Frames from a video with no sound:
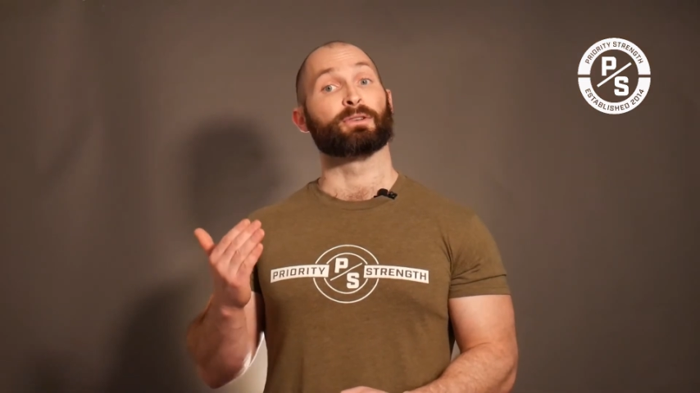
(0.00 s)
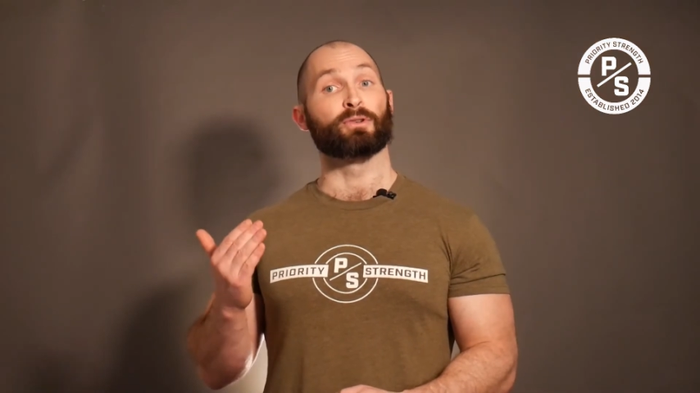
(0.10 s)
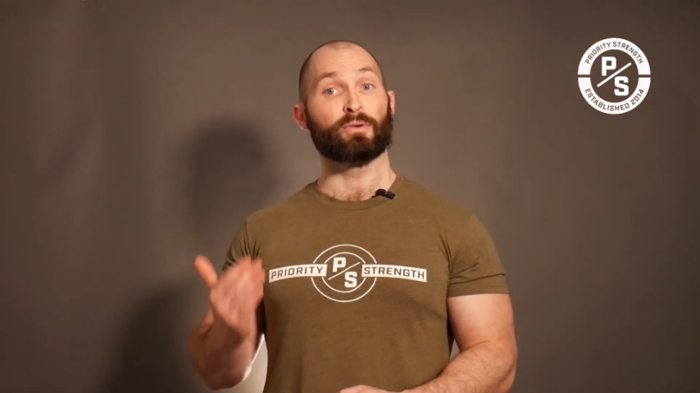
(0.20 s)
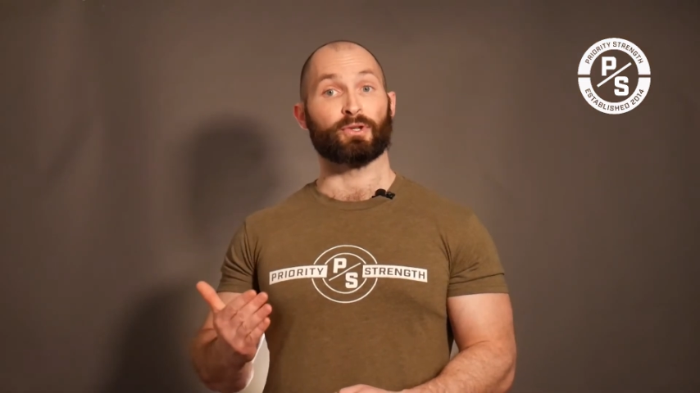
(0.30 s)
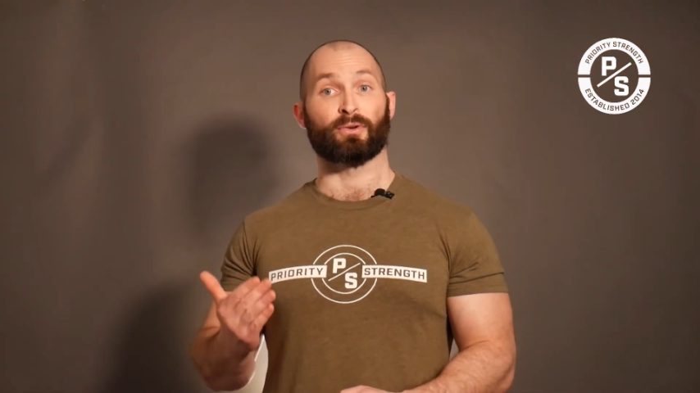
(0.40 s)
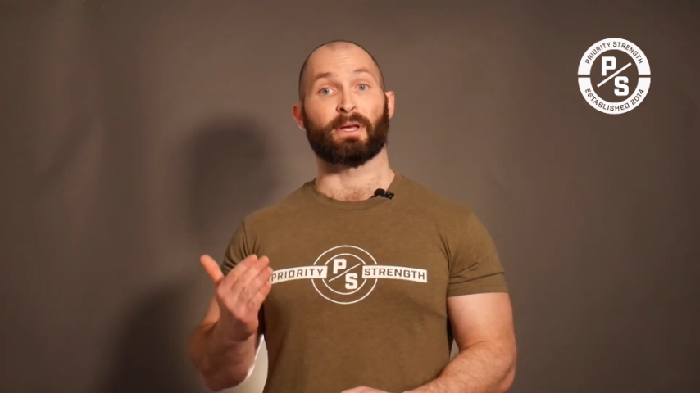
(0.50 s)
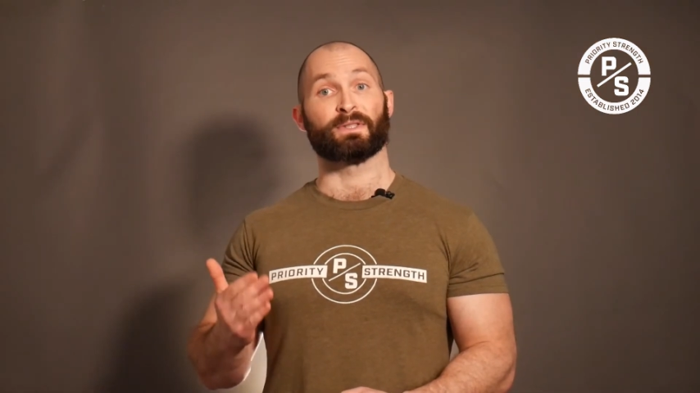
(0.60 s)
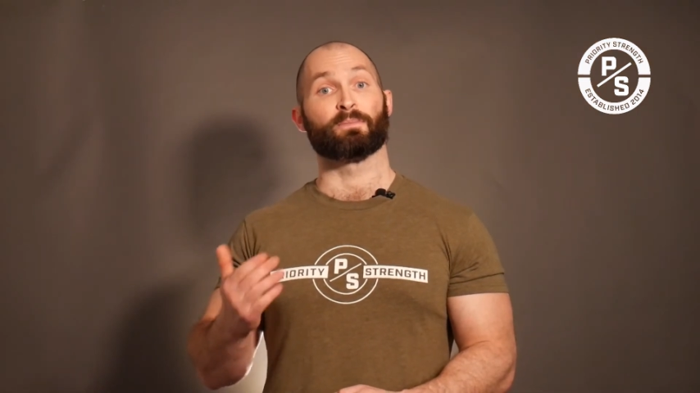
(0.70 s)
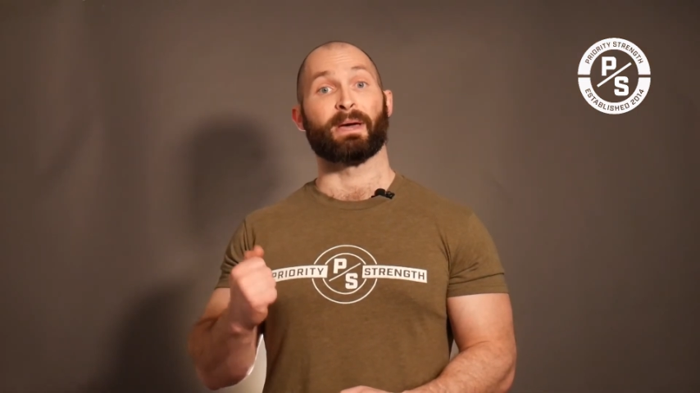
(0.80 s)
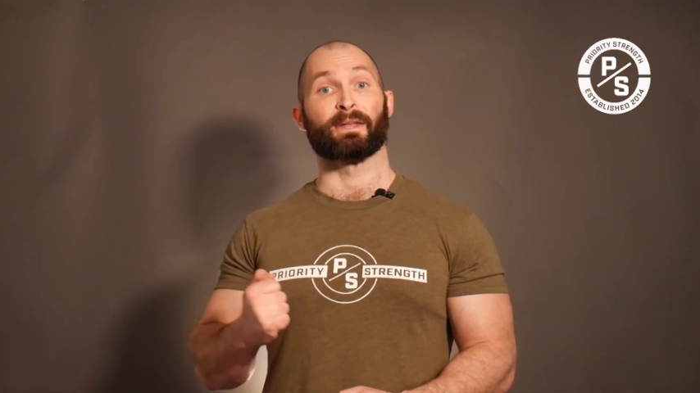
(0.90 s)
neutral as
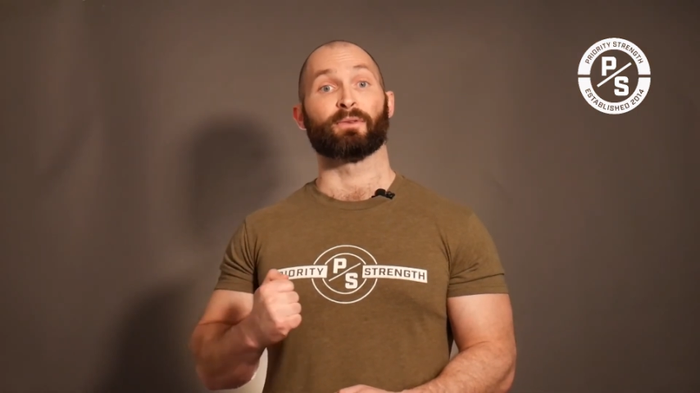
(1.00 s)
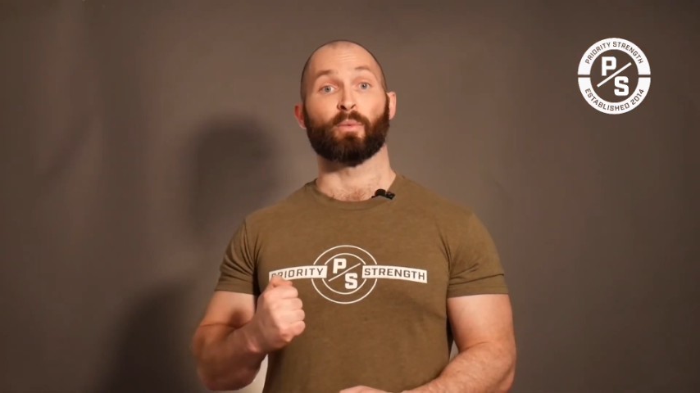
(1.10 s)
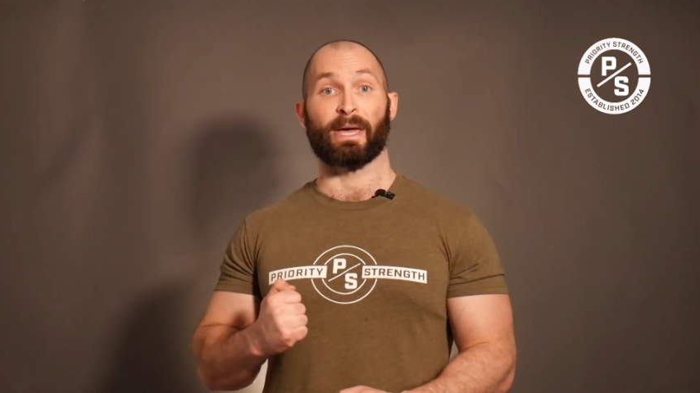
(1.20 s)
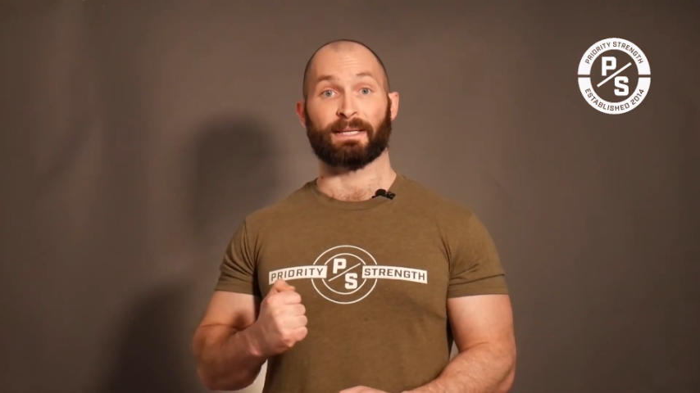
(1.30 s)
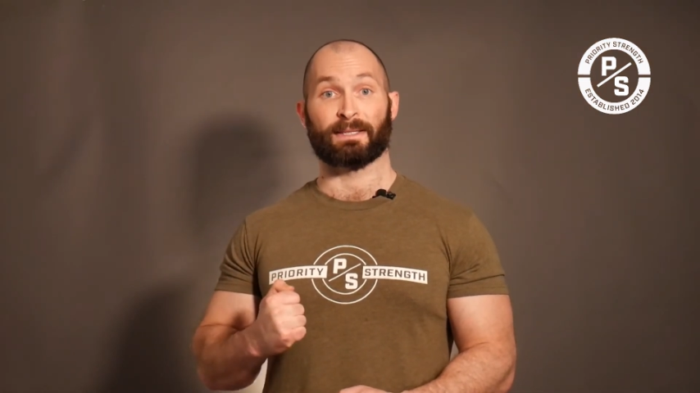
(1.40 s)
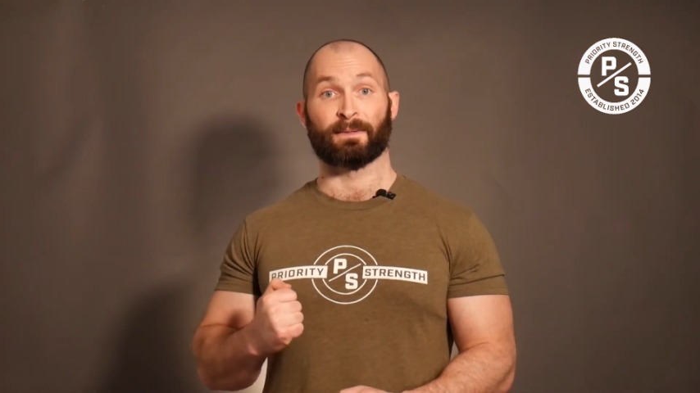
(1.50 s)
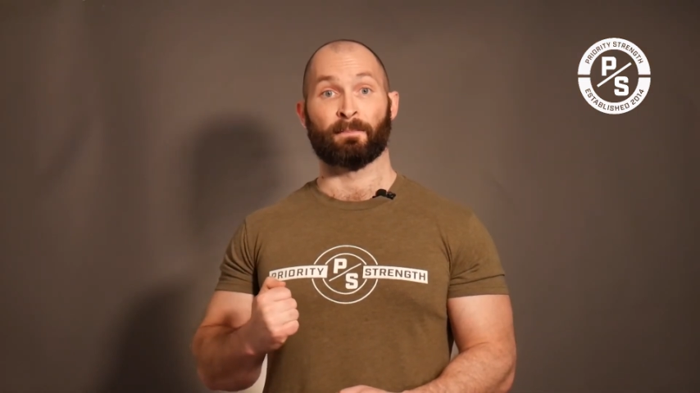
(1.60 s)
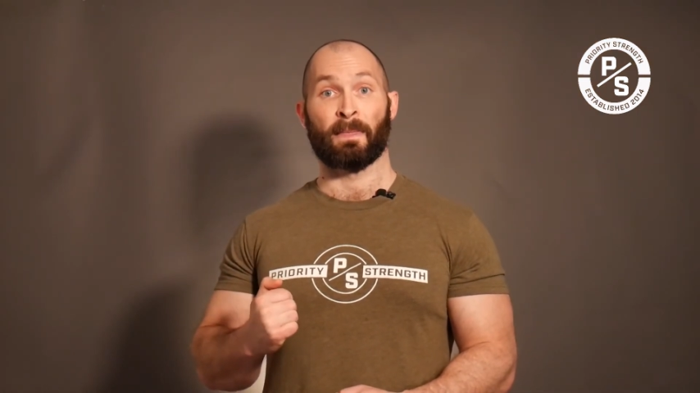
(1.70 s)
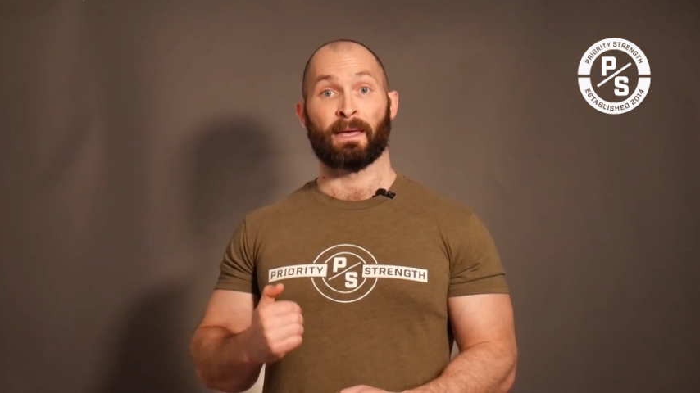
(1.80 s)
you bend at the waist.